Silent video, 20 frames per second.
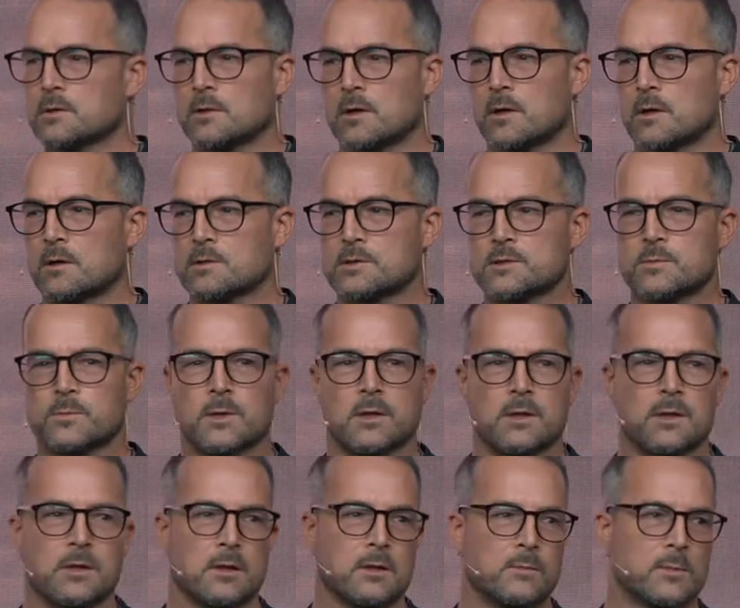yarn
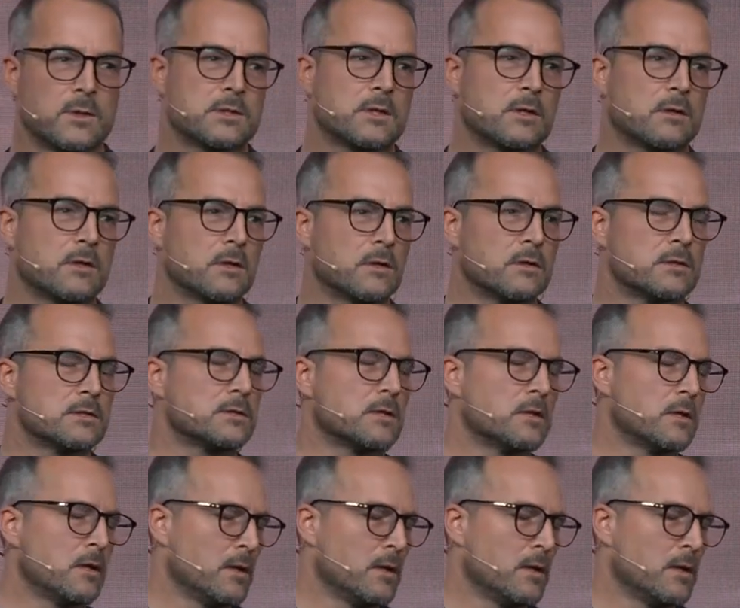spinning and materials.